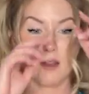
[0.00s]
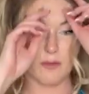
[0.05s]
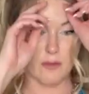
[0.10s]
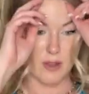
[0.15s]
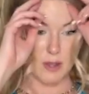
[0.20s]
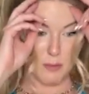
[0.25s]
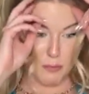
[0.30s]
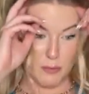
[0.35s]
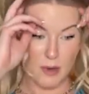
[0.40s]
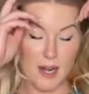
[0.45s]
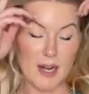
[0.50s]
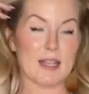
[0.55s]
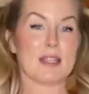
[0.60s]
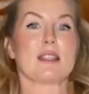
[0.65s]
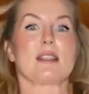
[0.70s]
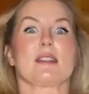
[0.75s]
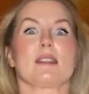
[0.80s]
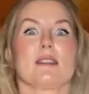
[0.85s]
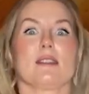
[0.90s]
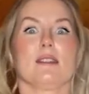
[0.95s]
for the
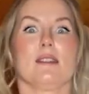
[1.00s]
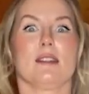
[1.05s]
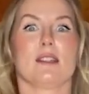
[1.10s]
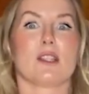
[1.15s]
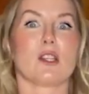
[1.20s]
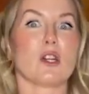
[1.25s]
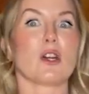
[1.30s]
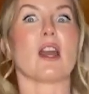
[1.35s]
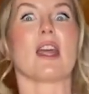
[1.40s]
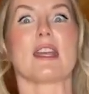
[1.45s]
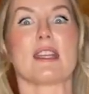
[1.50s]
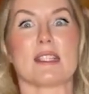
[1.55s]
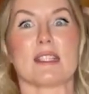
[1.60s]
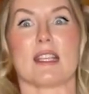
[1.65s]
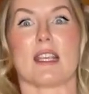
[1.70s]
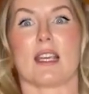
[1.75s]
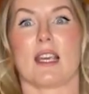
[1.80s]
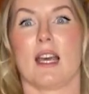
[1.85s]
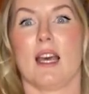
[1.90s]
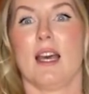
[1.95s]
price. It's
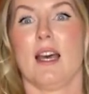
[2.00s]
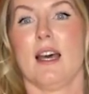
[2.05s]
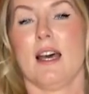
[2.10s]
crazy.